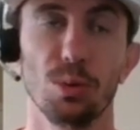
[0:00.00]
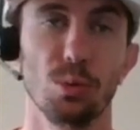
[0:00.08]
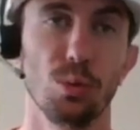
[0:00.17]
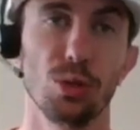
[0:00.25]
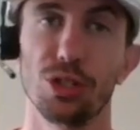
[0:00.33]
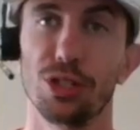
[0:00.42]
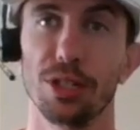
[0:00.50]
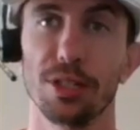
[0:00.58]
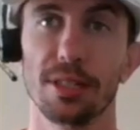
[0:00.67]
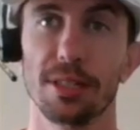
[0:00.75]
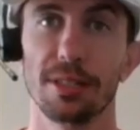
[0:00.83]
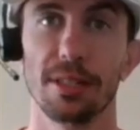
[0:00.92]
was
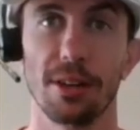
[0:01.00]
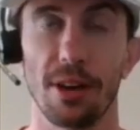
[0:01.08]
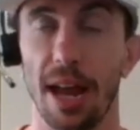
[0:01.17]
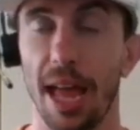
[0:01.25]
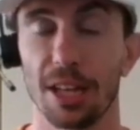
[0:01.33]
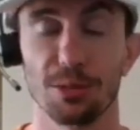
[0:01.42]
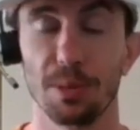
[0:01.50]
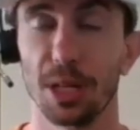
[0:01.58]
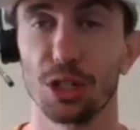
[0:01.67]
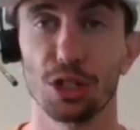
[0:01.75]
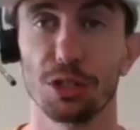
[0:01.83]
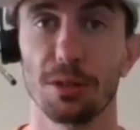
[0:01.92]
just, or has
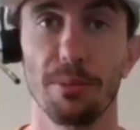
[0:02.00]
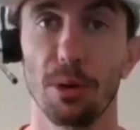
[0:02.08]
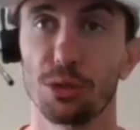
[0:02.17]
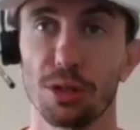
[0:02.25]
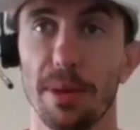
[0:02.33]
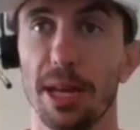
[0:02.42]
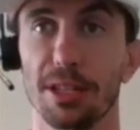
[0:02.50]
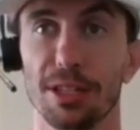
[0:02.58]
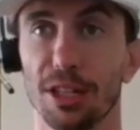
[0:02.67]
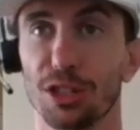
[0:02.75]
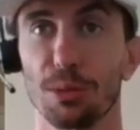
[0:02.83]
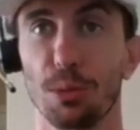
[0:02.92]
been just the most
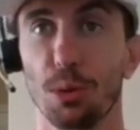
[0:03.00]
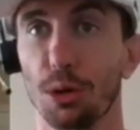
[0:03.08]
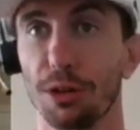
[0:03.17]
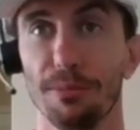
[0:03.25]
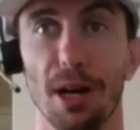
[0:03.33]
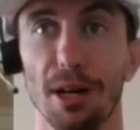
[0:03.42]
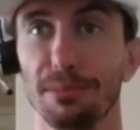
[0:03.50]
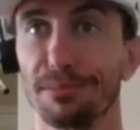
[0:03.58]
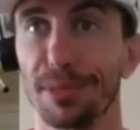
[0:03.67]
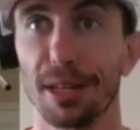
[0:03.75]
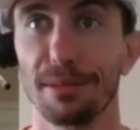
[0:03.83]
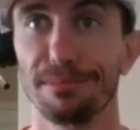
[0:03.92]
amazing, supportive
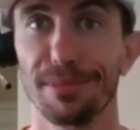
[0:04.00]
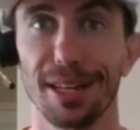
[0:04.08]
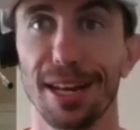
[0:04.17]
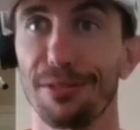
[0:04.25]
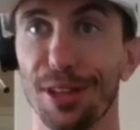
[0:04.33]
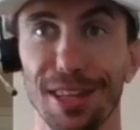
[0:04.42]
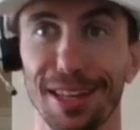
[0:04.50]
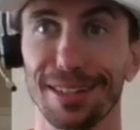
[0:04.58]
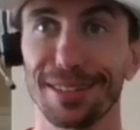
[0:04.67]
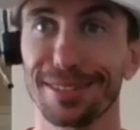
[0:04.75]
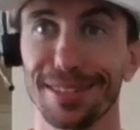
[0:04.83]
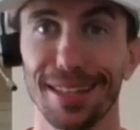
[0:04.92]
mom in, in
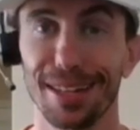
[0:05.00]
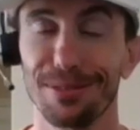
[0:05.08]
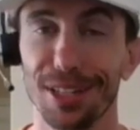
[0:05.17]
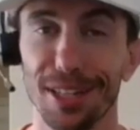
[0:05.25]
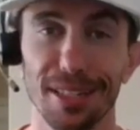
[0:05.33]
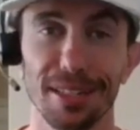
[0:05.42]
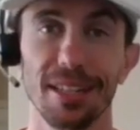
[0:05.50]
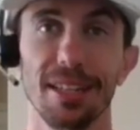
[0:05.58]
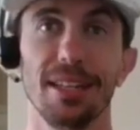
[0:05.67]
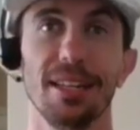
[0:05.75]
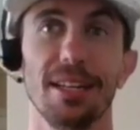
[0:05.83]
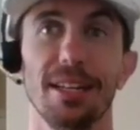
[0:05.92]
everything that I've done.
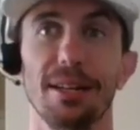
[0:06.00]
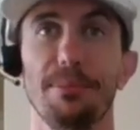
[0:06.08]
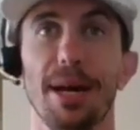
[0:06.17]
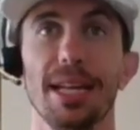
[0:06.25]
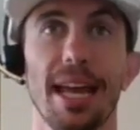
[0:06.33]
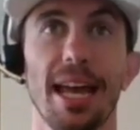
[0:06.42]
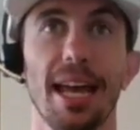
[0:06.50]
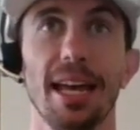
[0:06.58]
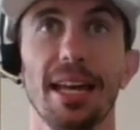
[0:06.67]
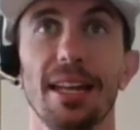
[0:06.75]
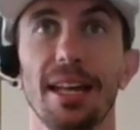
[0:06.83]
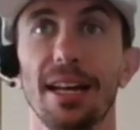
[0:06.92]
Uh, my
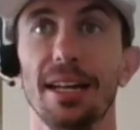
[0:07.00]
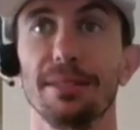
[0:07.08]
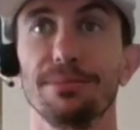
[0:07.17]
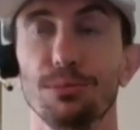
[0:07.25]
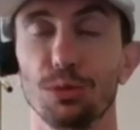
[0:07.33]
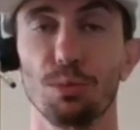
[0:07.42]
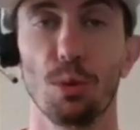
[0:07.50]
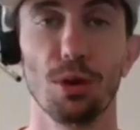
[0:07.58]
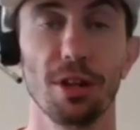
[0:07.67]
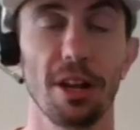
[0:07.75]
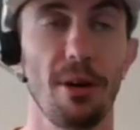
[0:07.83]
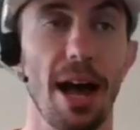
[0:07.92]
dad, uh, was
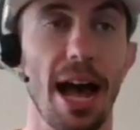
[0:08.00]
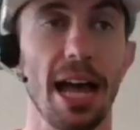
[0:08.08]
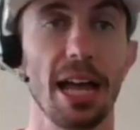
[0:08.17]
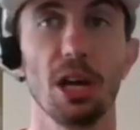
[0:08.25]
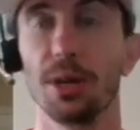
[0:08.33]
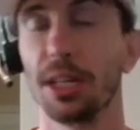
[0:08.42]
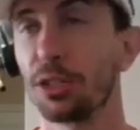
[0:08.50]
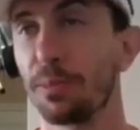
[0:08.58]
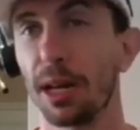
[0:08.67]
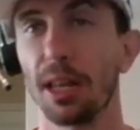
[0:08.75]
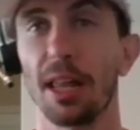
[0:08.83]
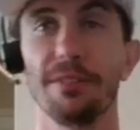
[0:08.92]
born in Ohio and he
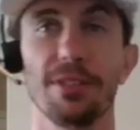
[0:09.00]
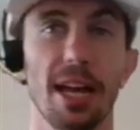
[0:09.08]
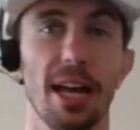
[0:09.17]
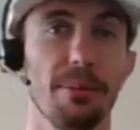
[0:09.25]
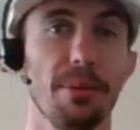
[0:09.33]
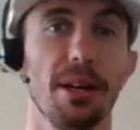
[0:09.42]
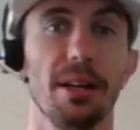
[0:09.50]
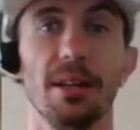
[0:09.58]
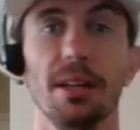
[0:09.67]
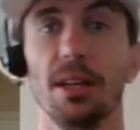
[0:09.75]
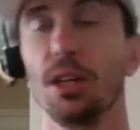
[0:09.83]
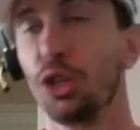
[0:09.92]
spent a lot of time, uh,
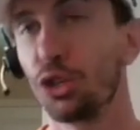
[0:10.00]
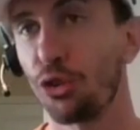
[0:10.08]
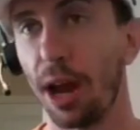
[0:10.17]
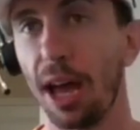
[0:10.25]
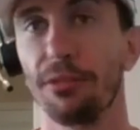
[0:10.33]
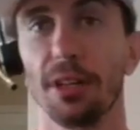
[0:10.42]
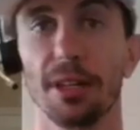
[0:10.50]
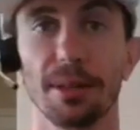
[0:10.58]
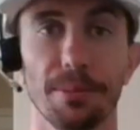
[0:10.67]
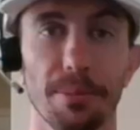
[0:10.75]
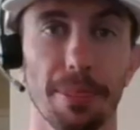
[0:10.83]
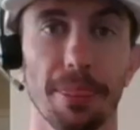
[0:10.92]
traveling,
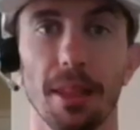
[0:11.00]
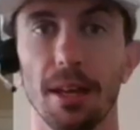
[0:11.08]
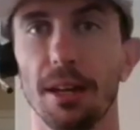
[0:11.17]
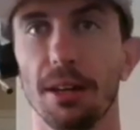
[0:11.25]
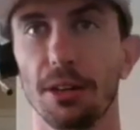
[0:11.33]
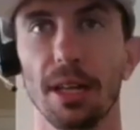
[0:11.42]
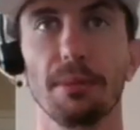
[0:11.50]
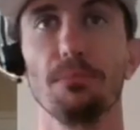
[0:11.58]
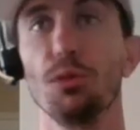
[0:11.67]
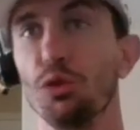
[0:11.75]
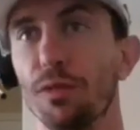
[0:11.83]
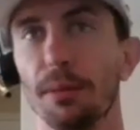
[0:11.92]
uh, or like
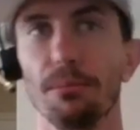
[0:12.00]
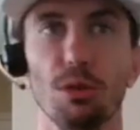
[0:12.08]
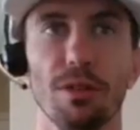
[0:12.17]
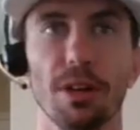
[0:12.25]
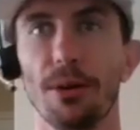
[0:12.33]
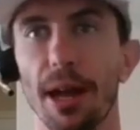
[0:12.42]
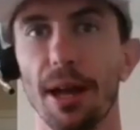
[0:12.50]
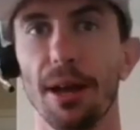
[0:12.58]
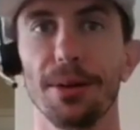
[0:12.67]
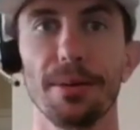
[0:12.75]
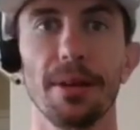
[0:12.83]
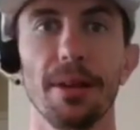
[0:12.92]
moving, moving
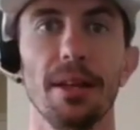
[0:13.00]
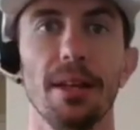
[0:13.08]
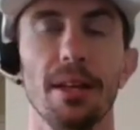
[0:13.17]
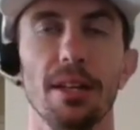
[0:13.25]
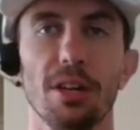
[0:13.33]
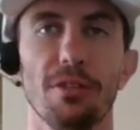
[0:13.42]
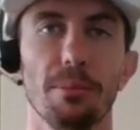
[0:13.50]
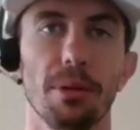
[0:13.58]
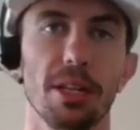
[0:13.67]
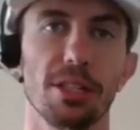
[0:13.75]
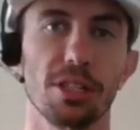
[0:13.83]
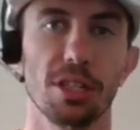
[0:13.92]
around different
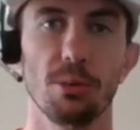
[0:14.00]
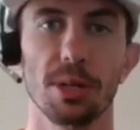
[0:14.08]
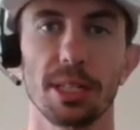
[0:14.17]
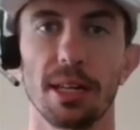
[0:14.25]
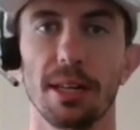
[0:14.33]
places. He went to